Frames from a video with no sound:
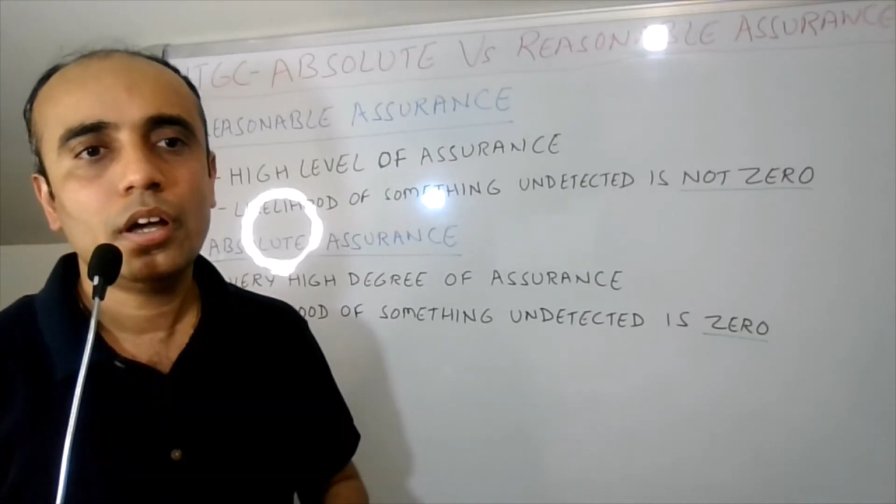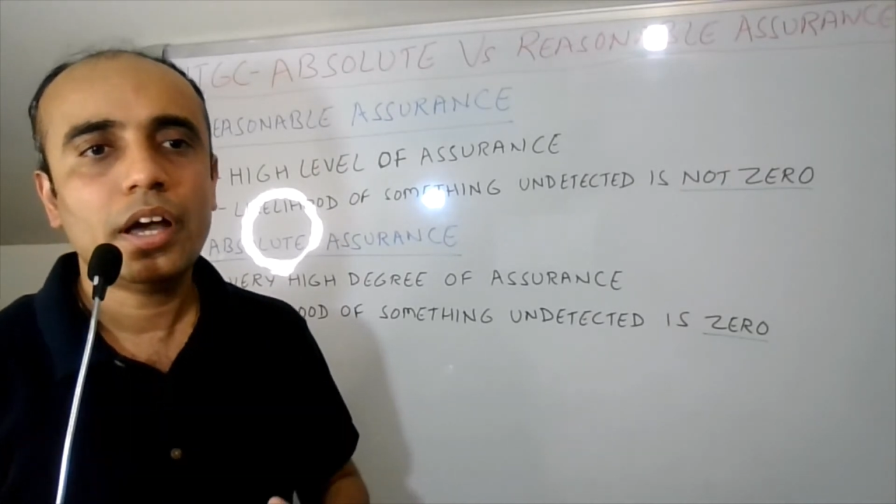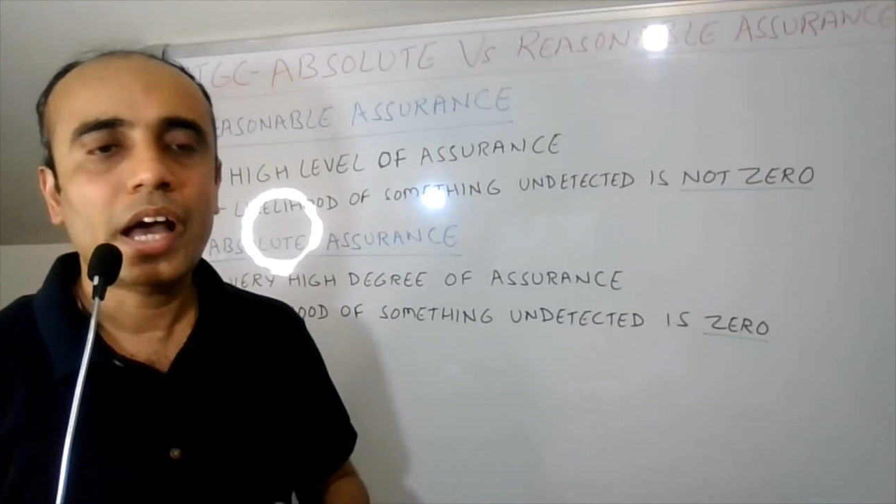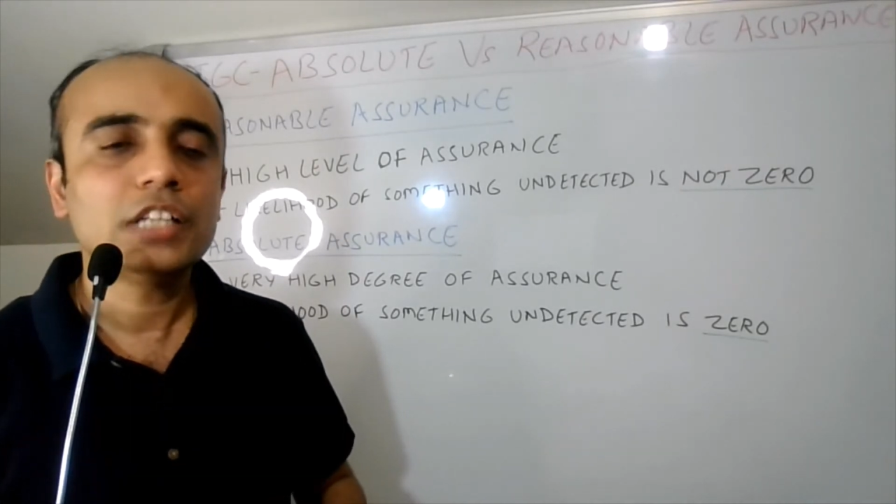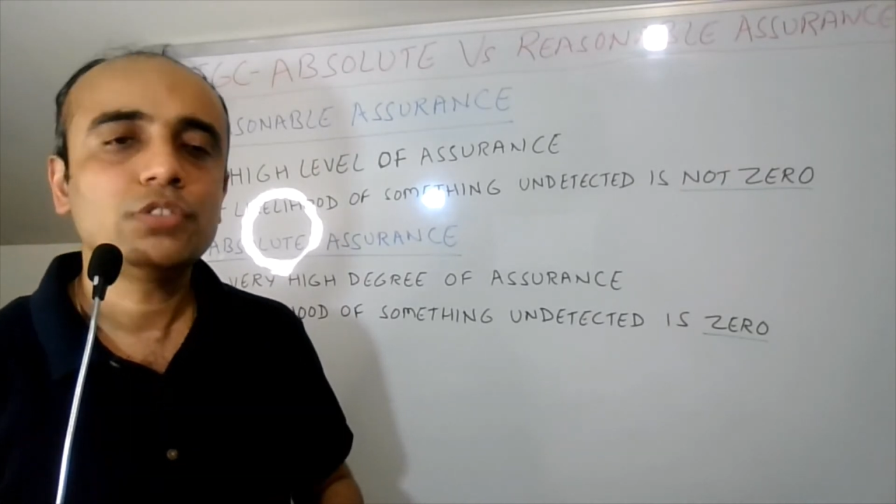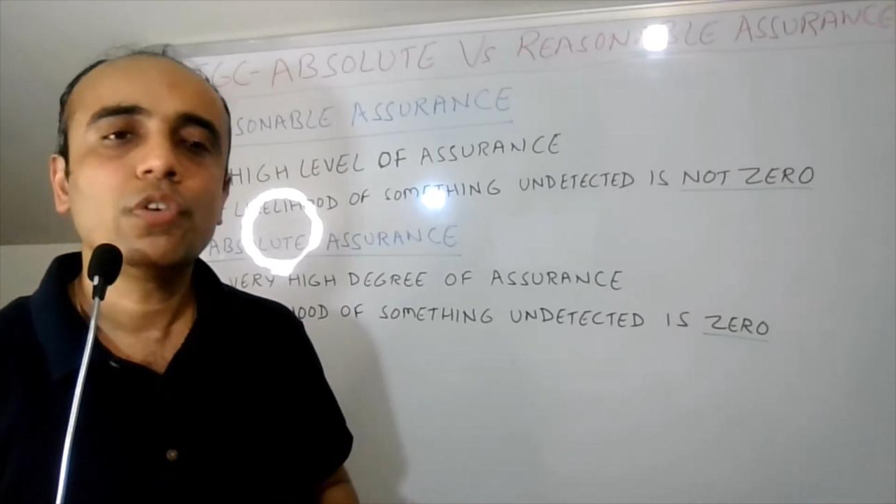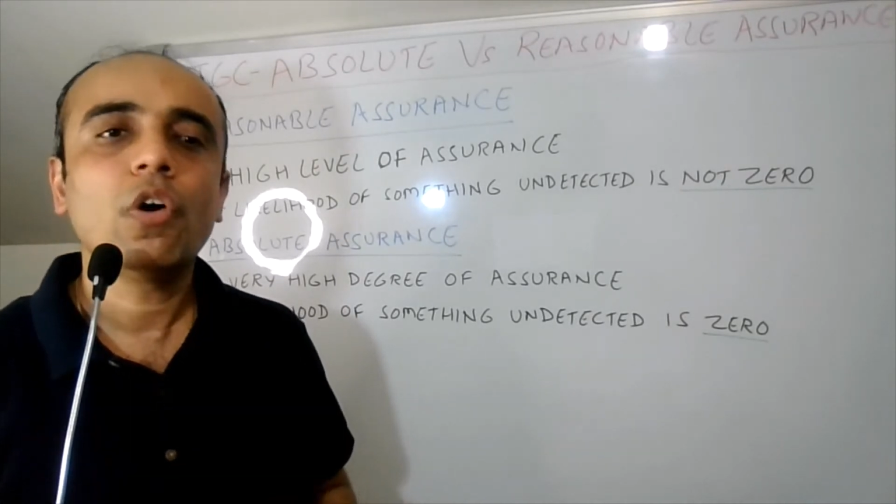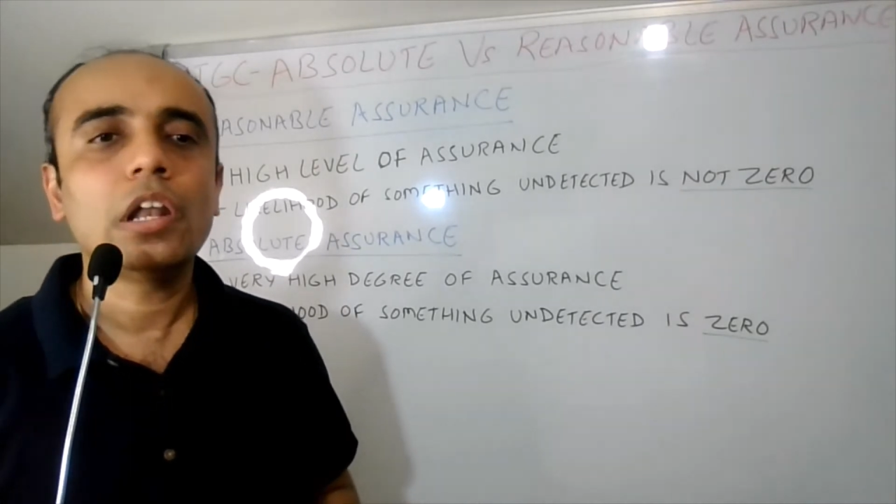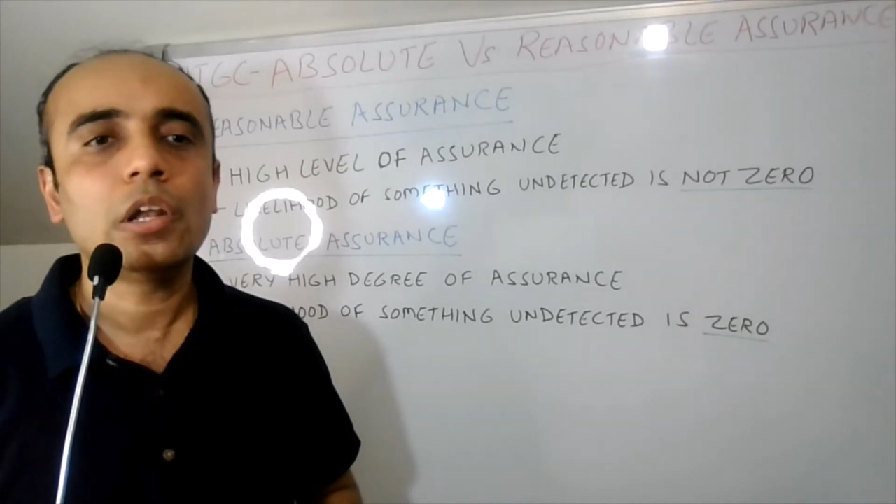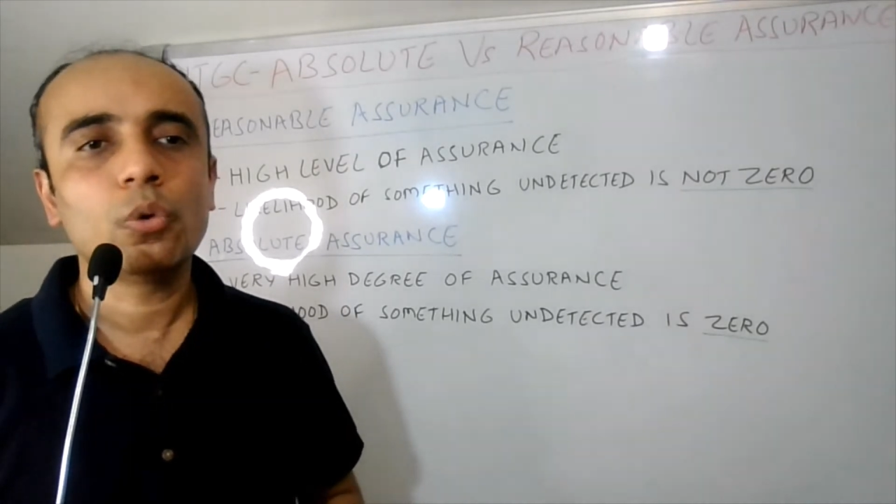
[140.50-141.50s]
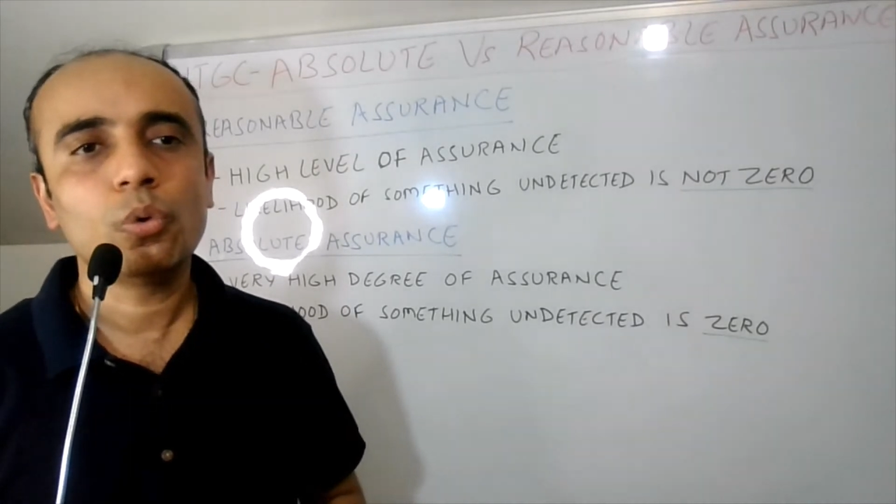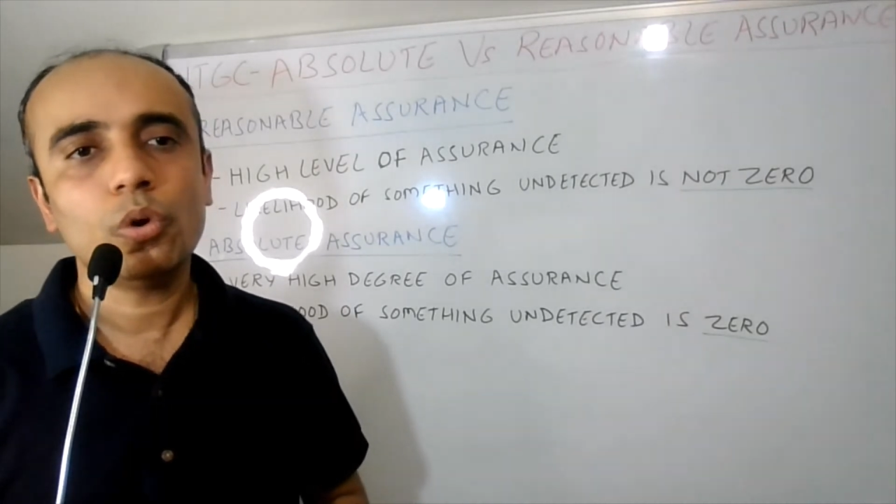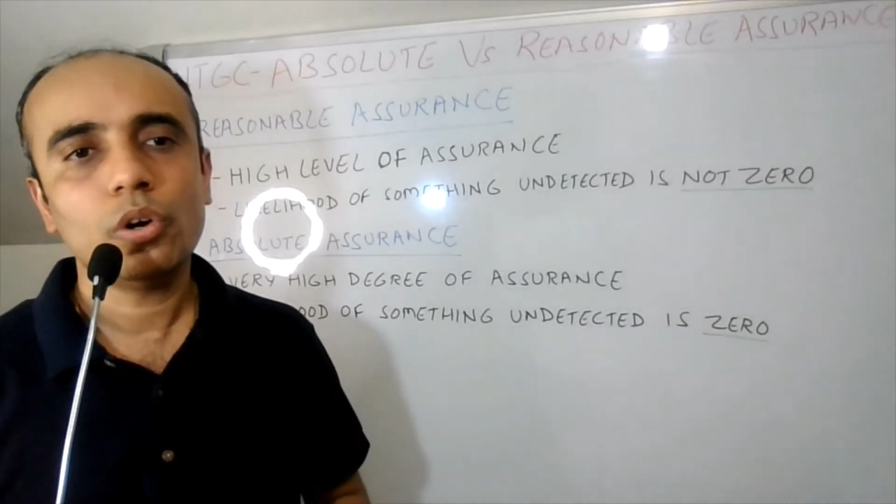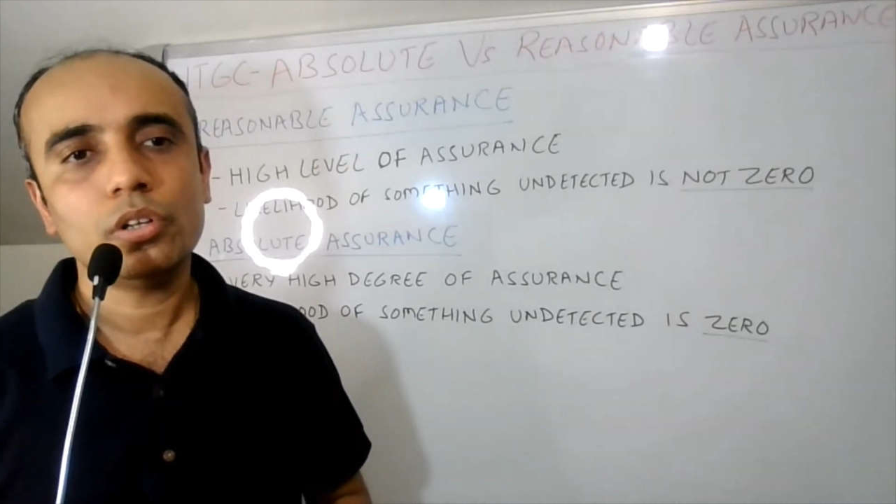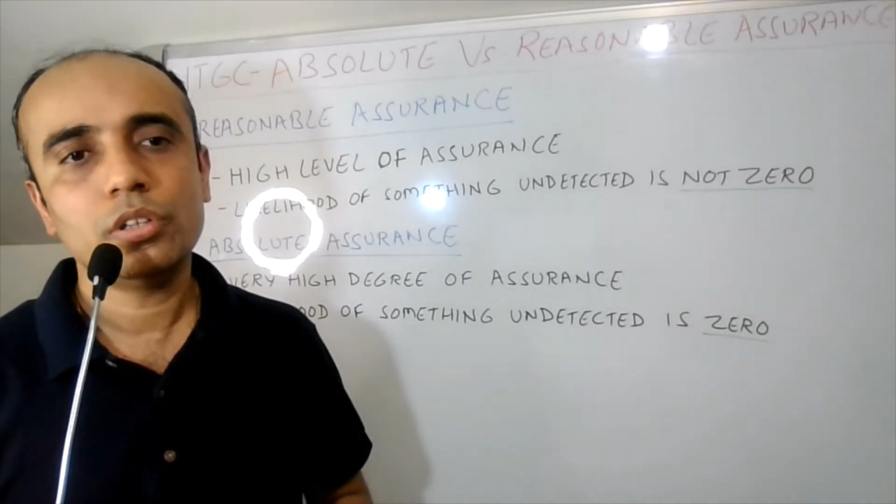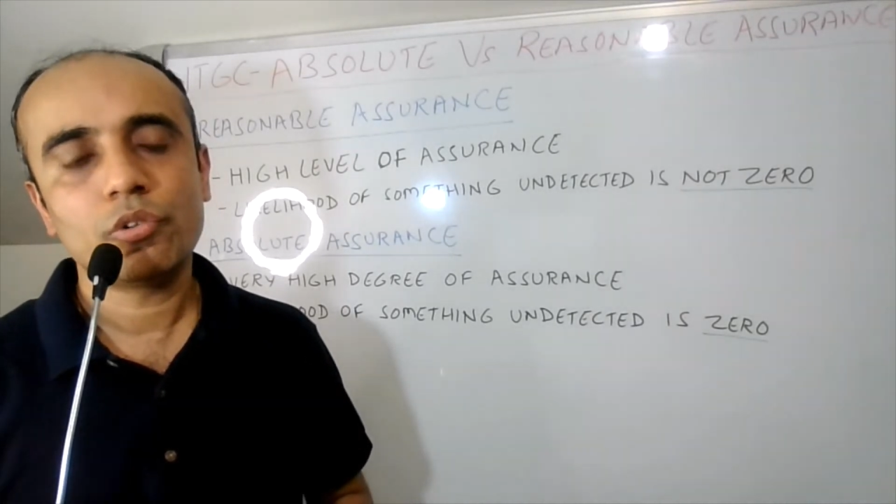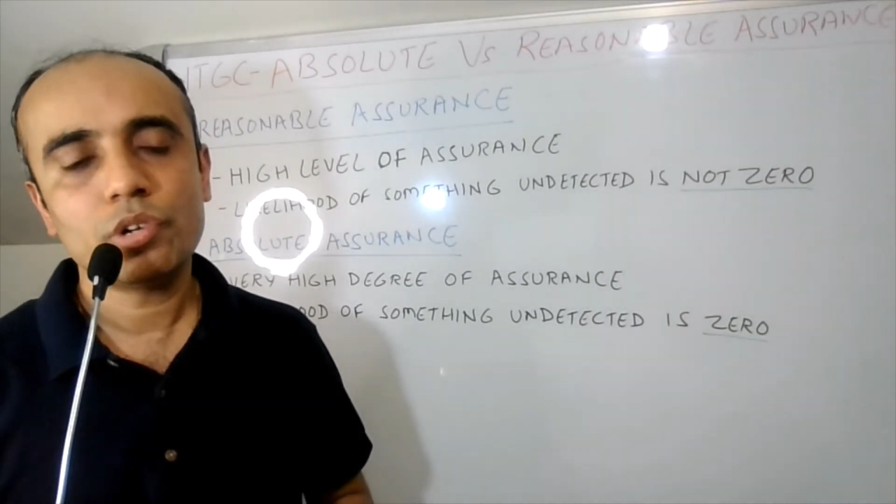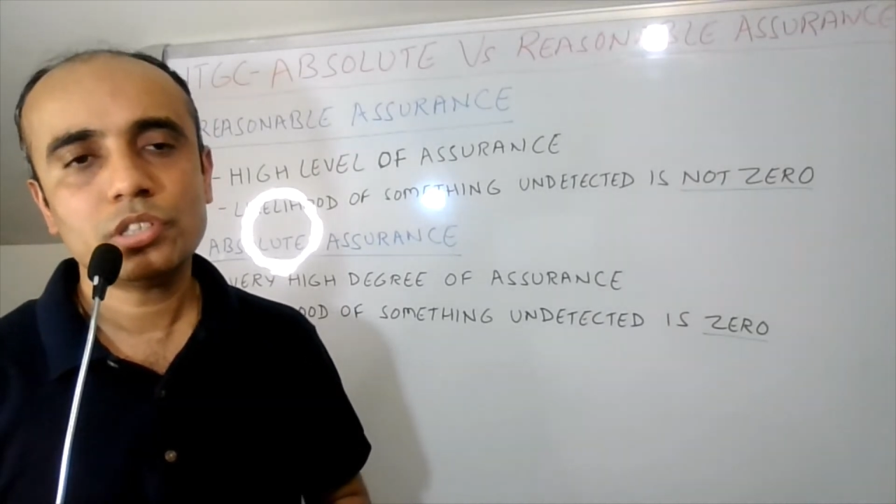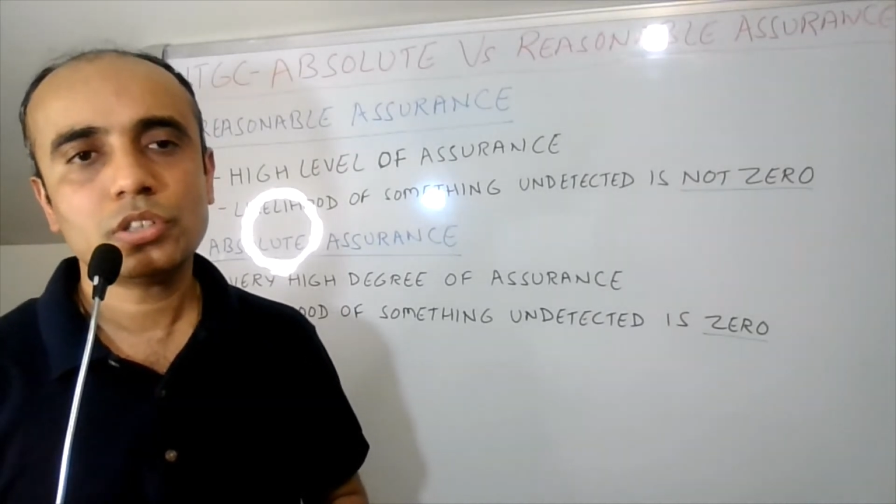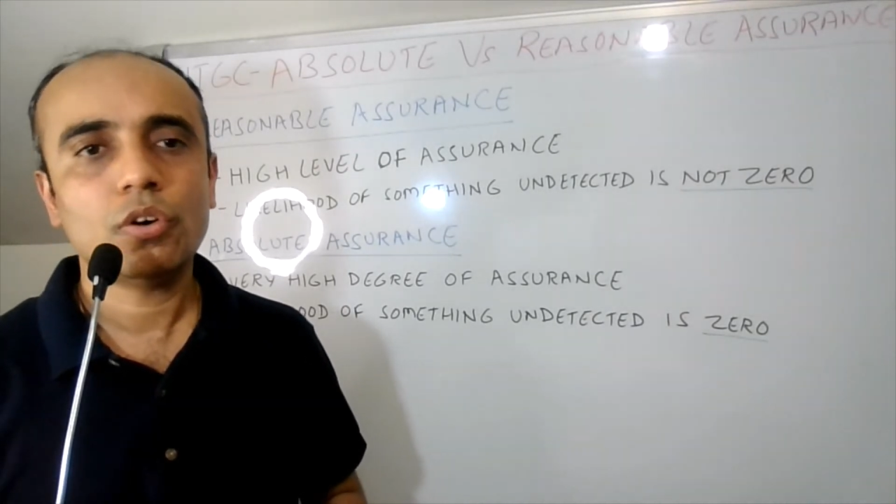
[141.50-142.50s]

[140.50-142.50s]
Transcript: As we all know, the risk,